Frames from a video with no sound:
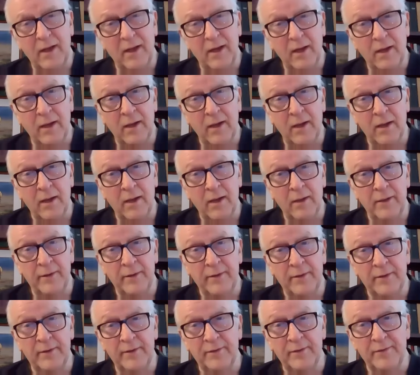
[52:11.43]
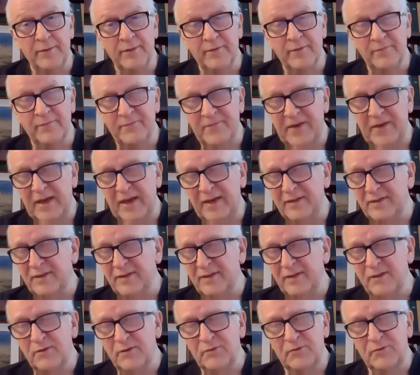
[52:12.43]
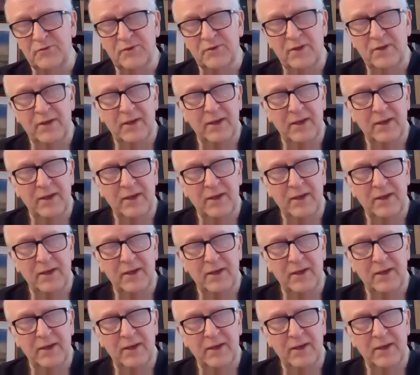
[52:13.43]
uh, the fact is,